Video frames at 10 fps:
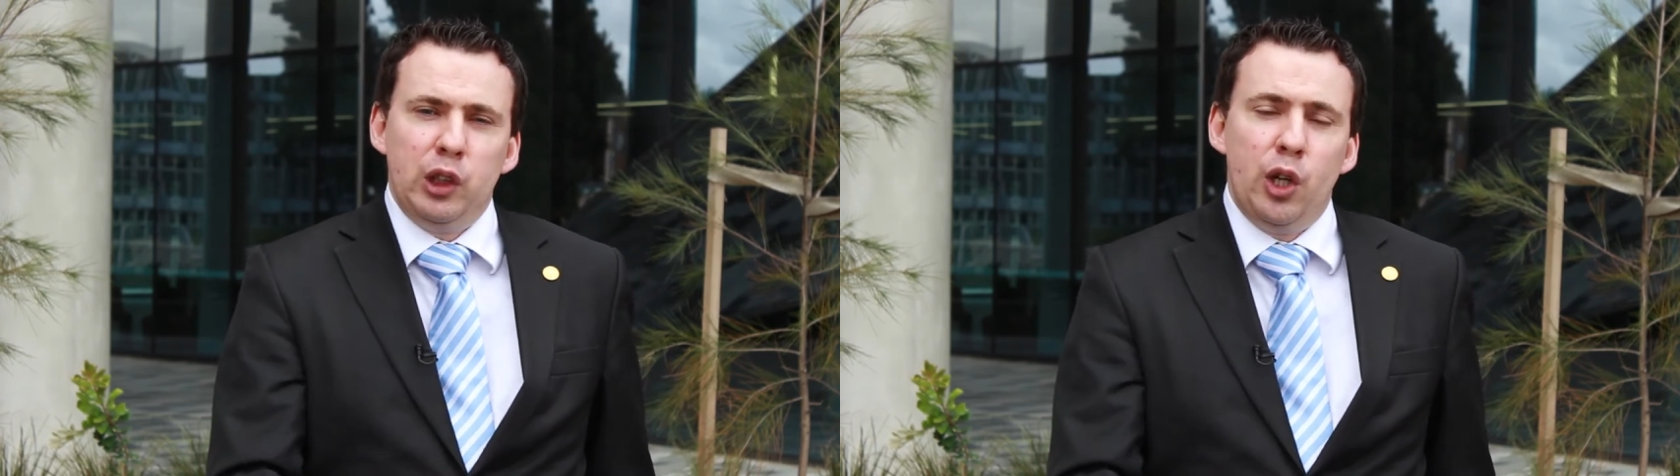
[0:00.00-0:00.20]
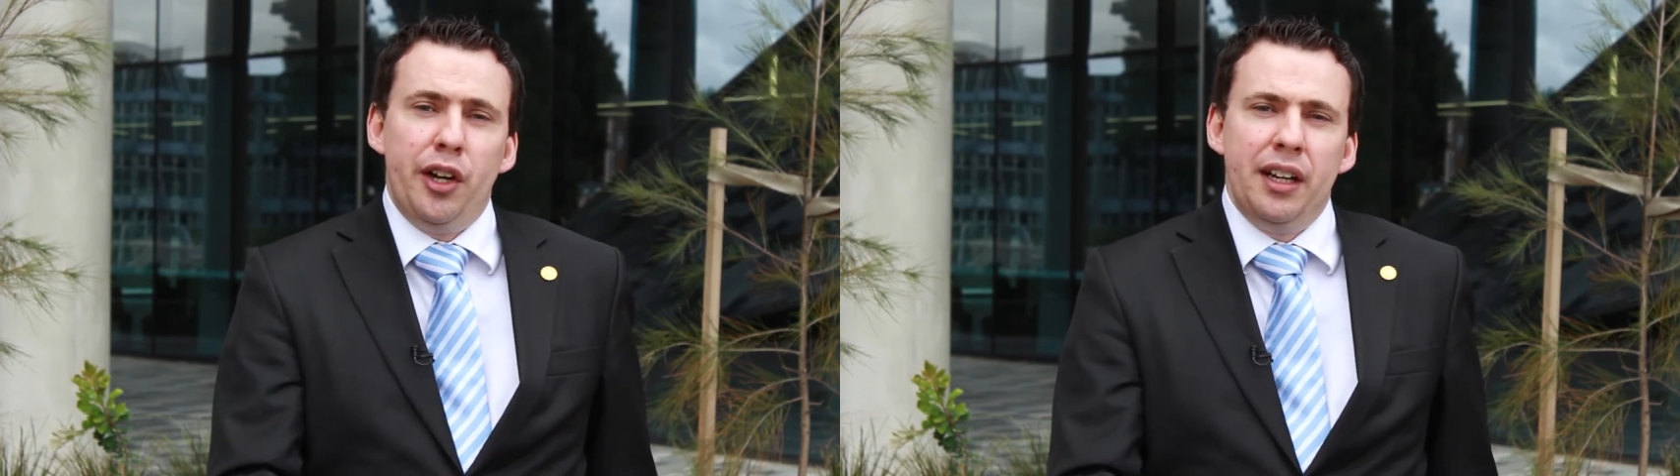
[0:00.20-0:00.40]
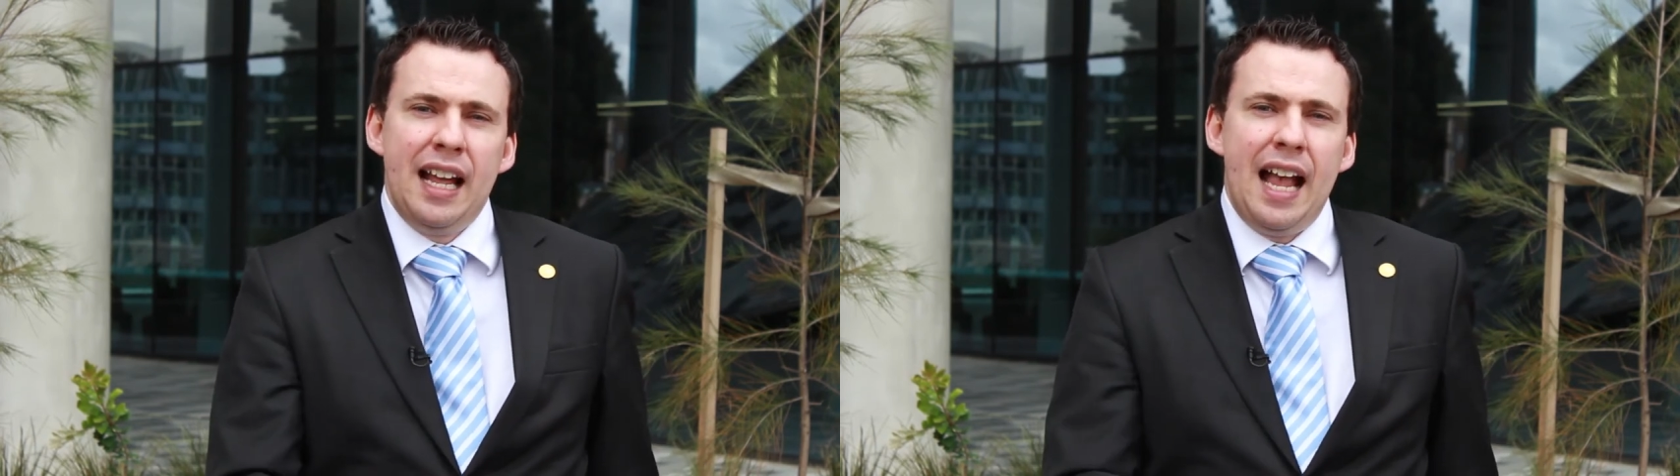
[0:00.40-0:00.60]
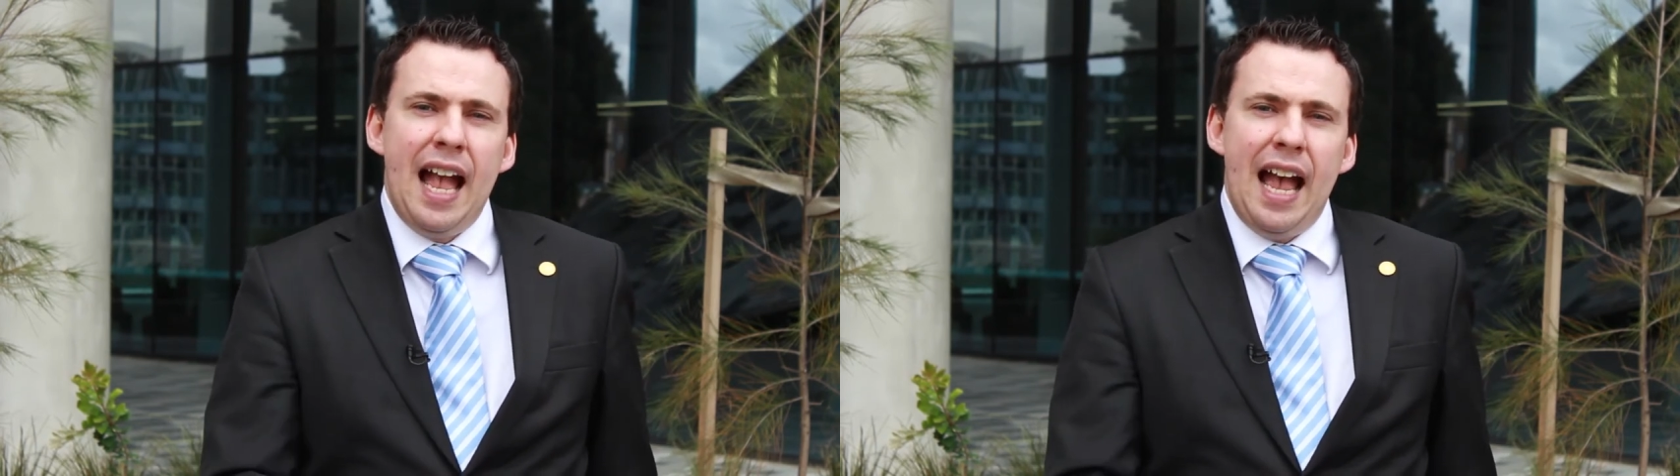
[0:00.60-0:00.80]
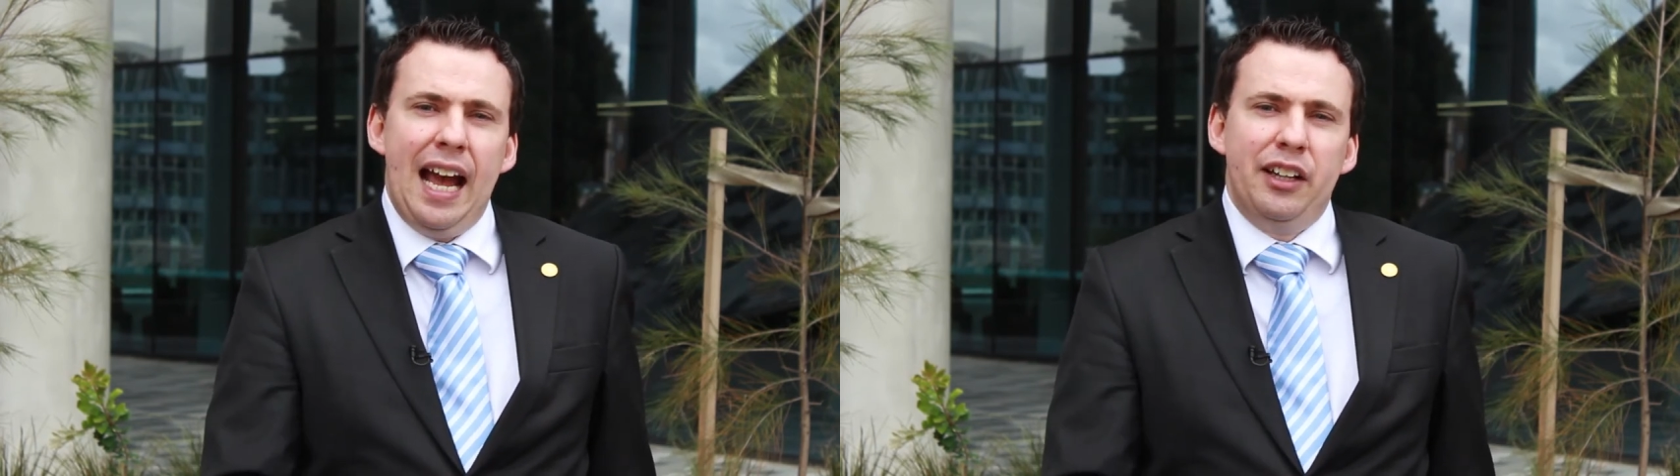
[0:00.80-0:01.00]
learnt
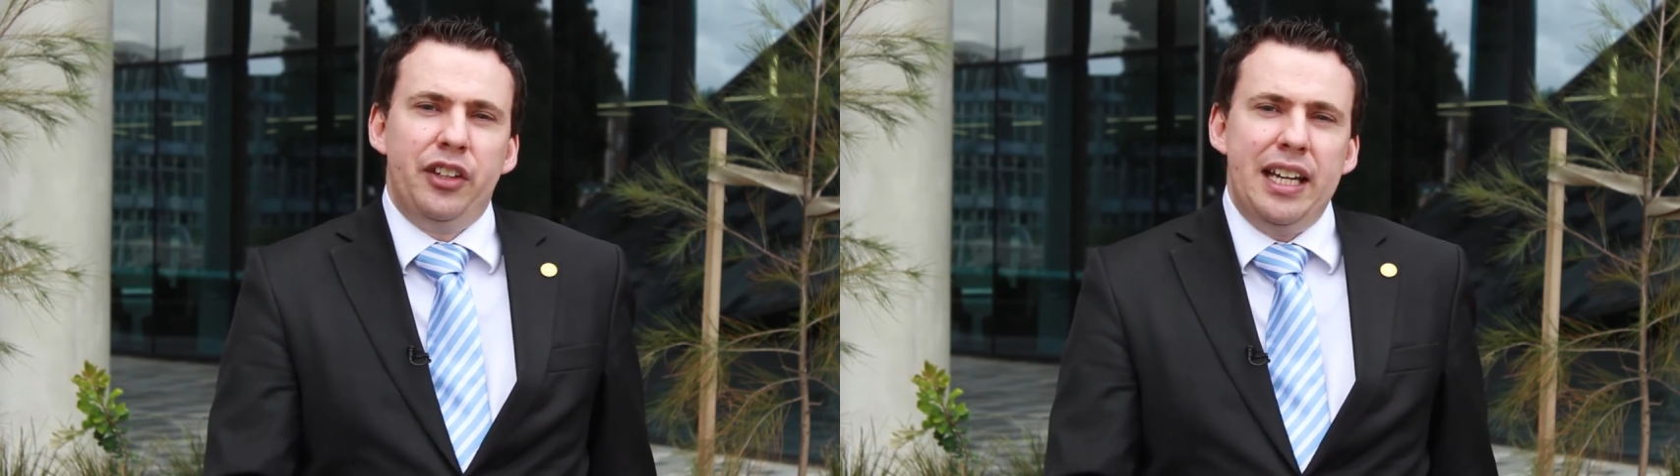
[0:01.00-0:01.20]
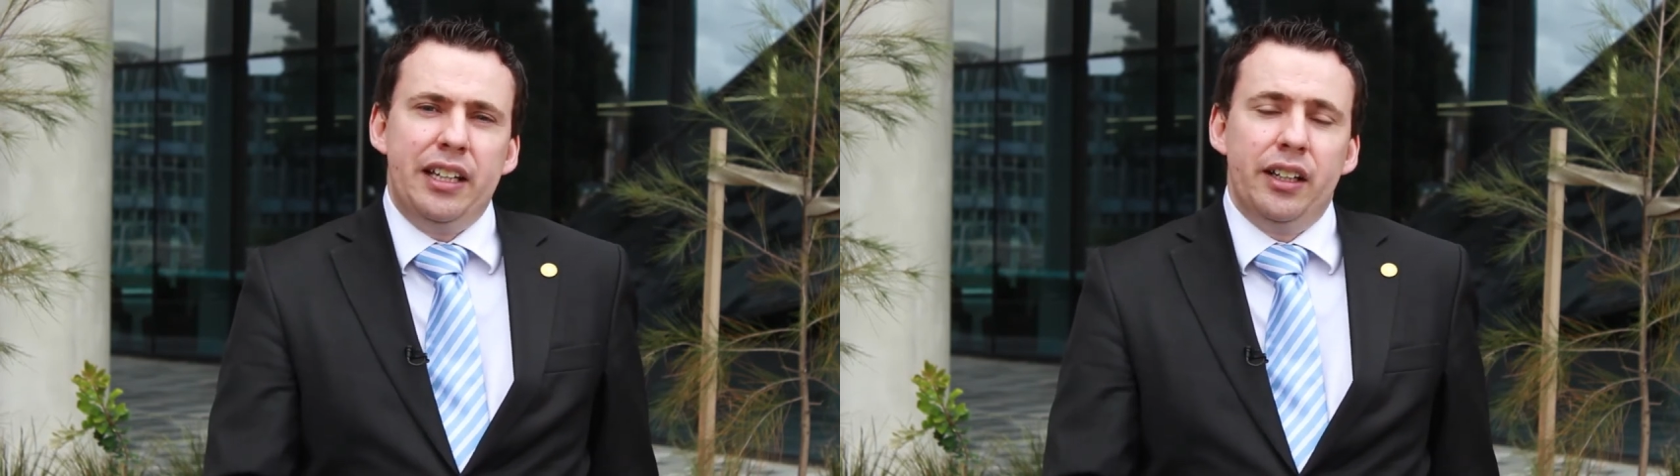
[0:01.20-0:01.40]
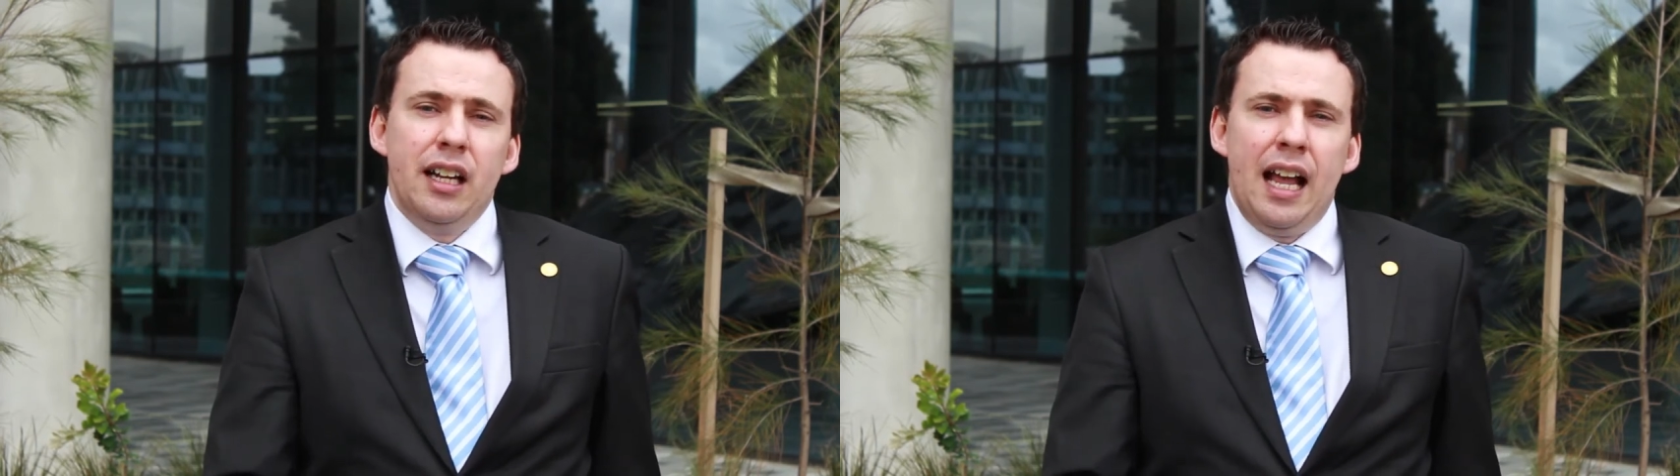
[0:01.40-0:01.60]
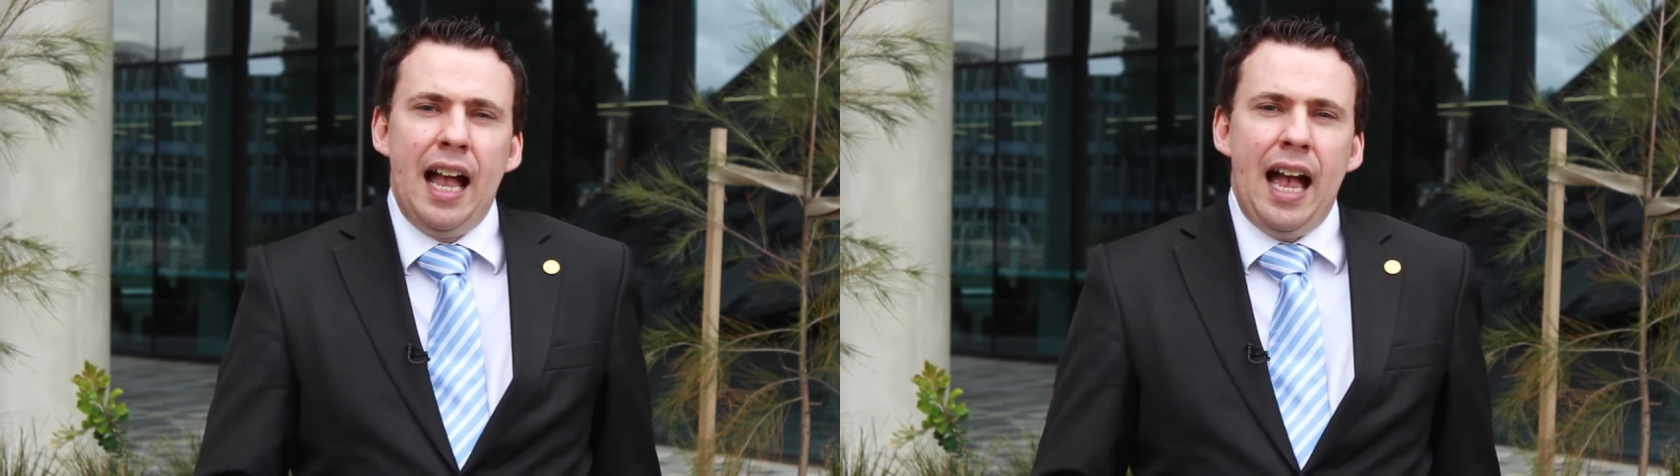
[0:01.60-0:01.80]
at Deakin.